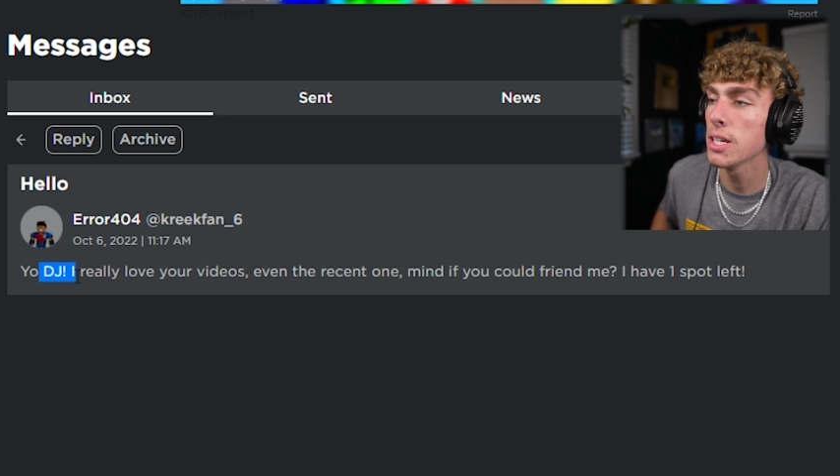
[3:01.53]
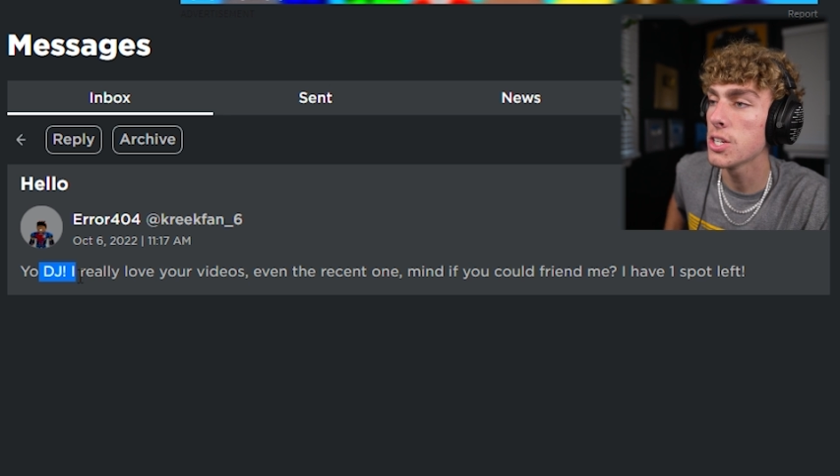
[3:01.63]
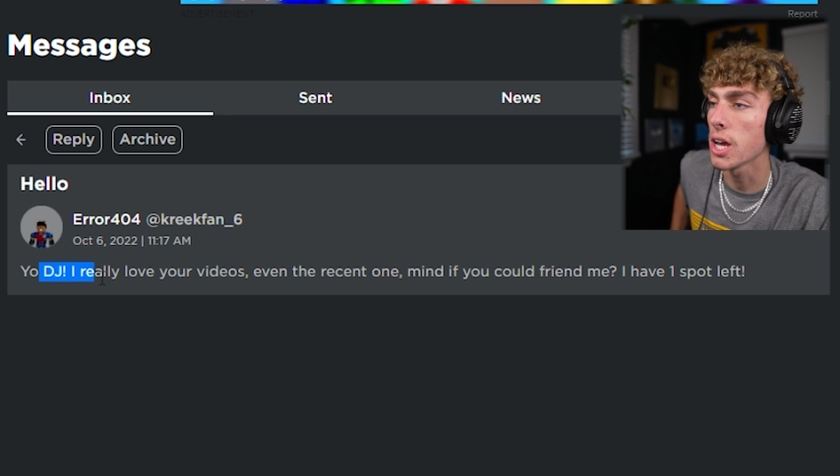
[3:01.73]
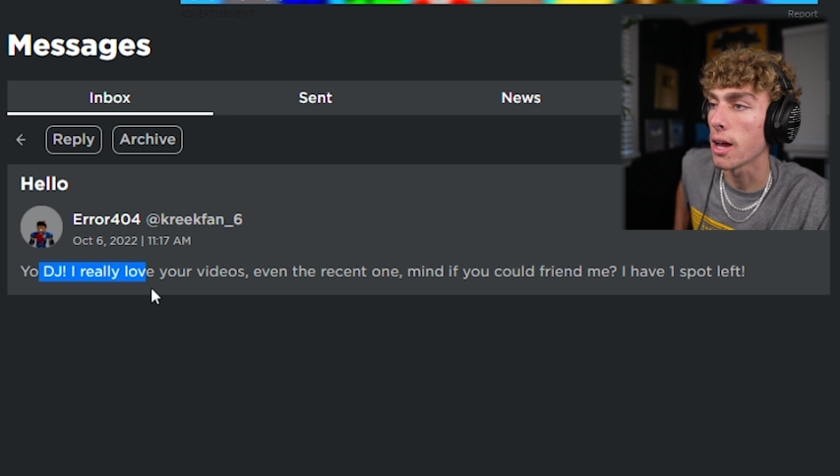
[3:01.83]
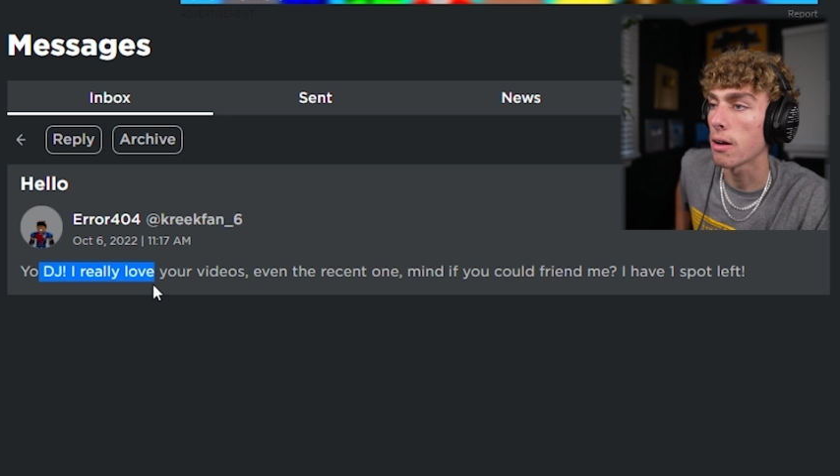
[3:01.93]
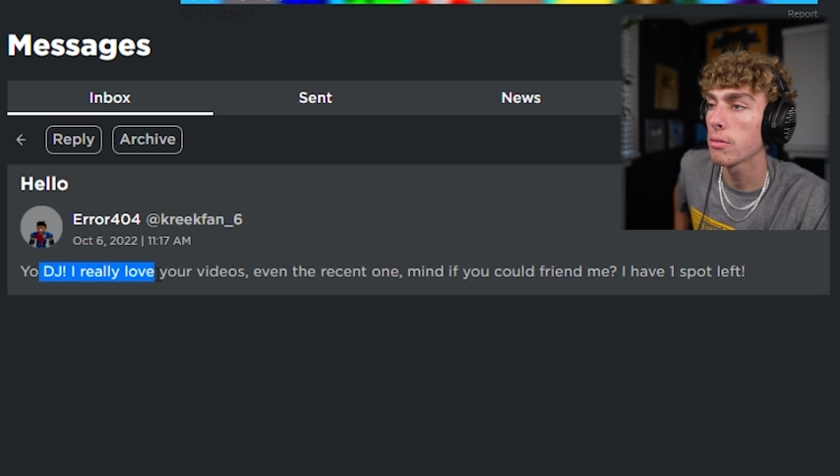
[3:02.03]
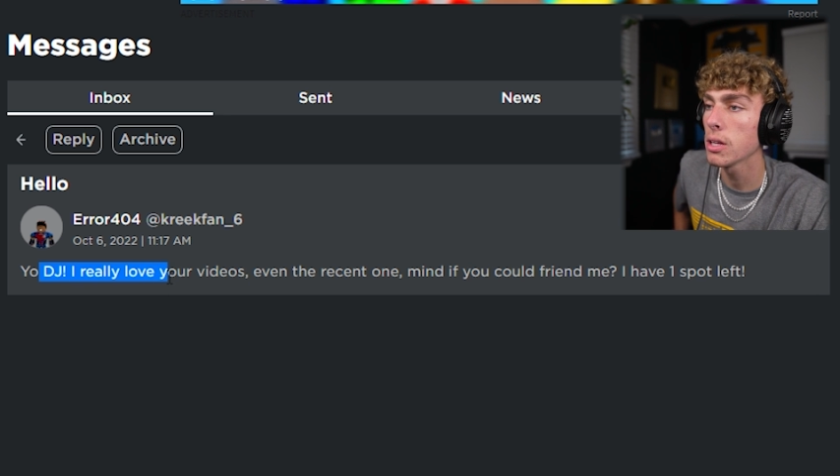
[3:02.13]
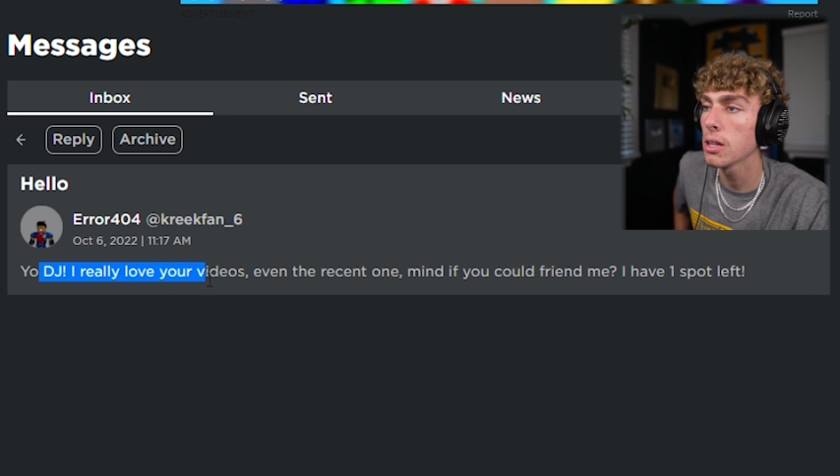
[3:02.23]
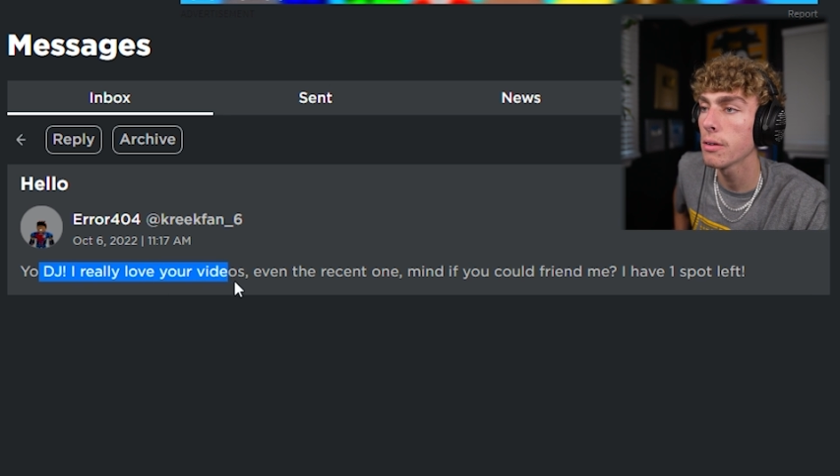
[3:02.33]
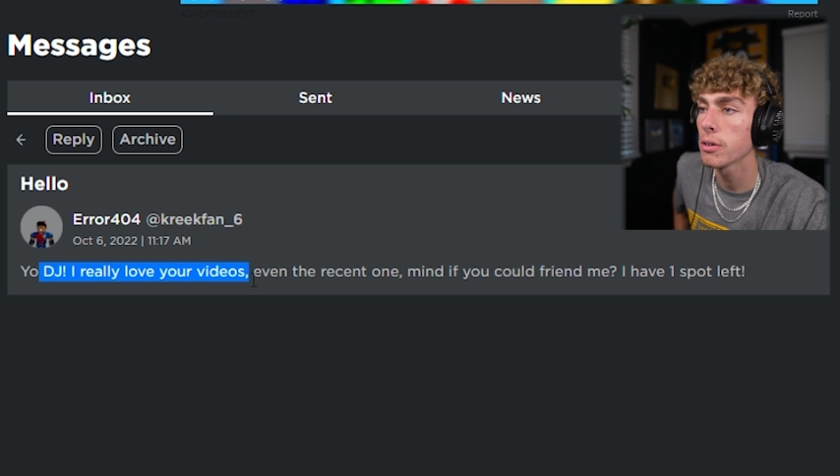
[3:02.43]
DJ, I
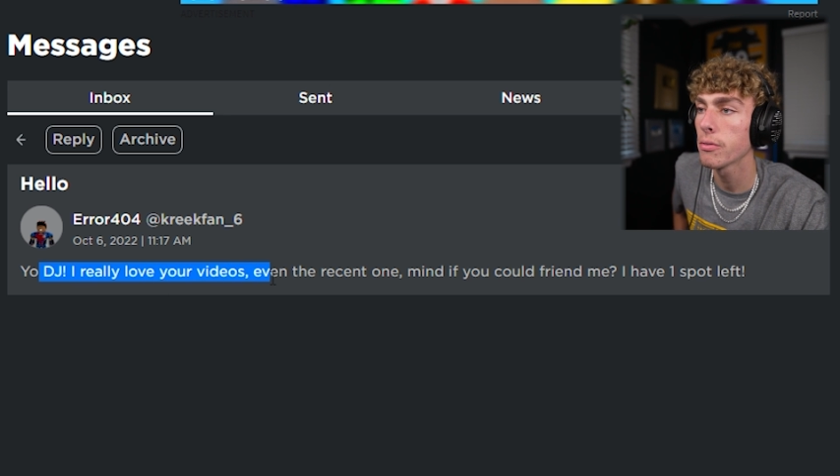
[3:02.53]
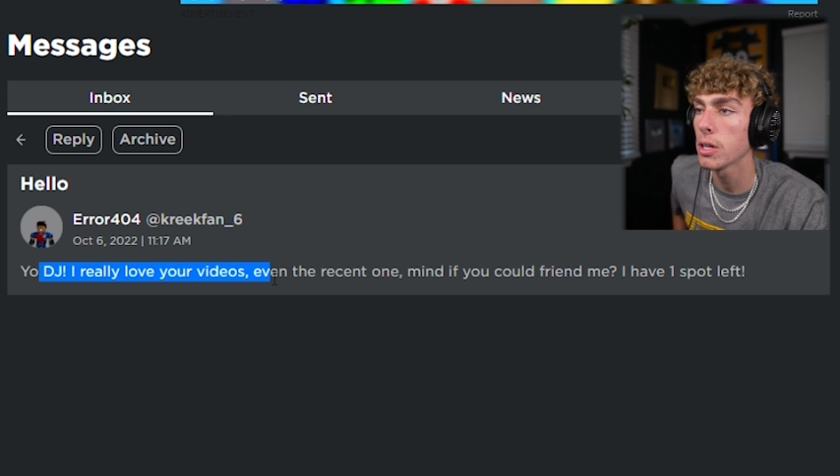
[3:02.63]
really love your